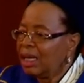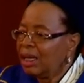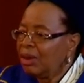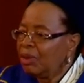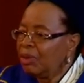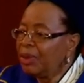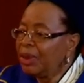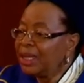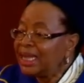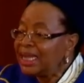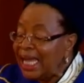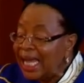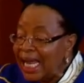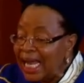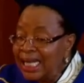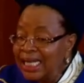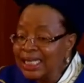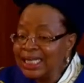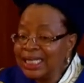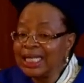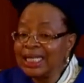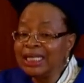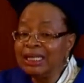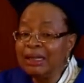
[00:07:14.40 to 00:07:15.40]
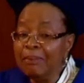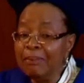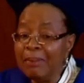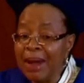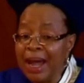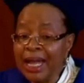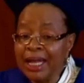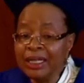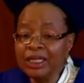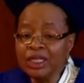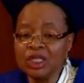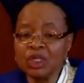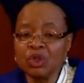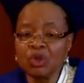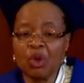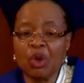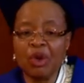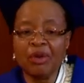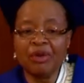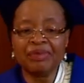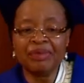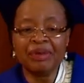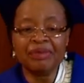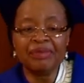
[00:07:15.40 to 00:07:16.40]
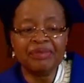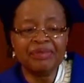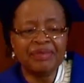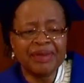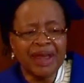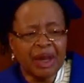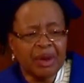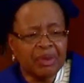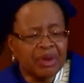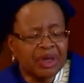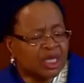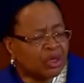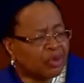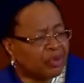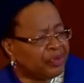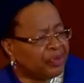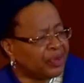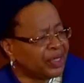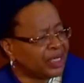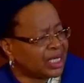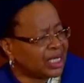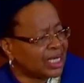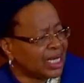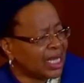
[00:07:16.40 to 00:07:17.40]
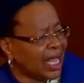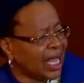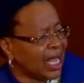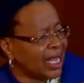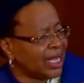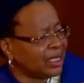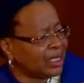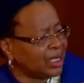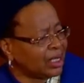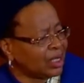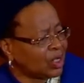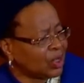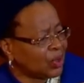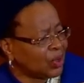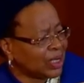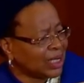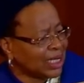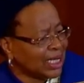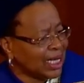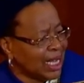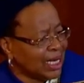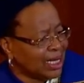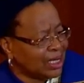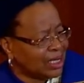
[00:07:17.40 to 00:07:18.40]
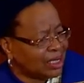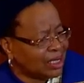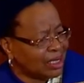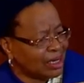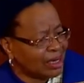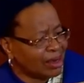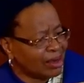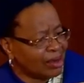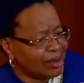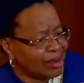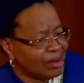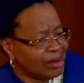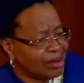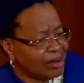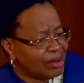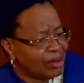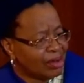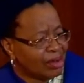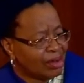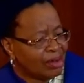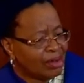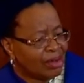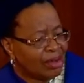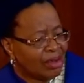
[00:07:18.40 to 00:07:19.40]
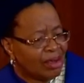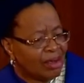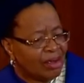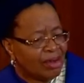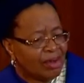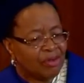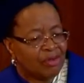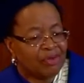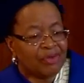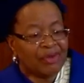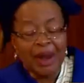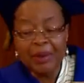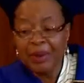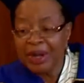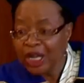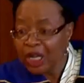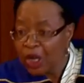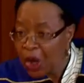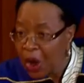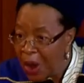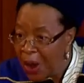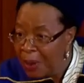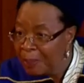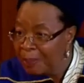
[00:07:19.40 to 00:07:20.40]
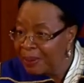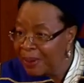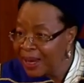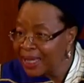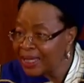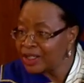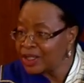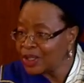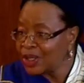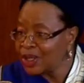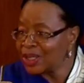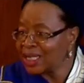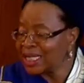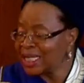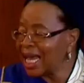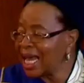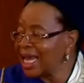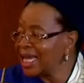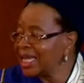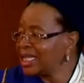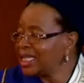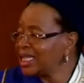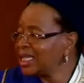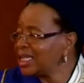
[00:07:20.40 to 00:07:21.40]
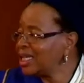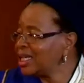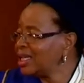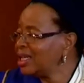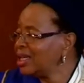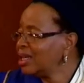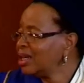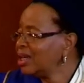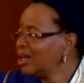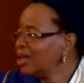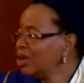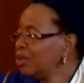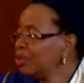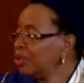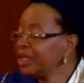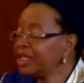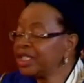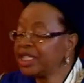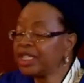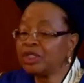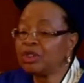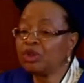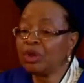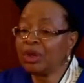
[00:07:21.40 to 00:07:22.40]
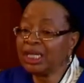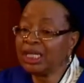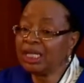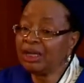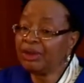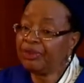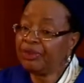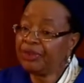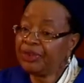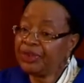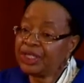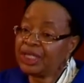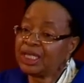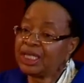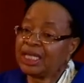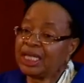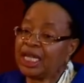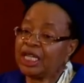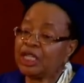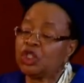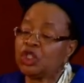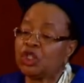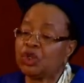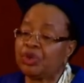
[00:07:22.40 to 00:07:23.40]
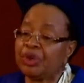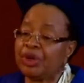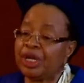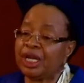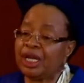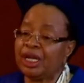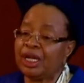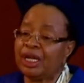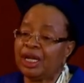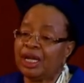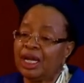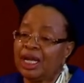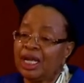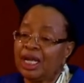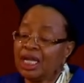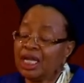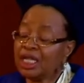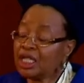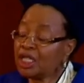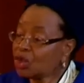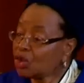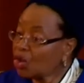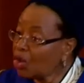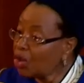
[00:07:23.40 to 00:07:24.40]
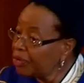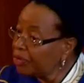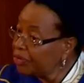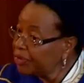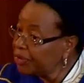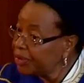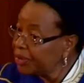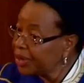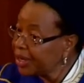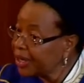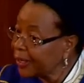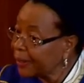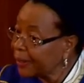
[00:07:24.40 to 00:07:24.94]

within the demands of a very sophisticated society, very complex society, which the 21st century is offering.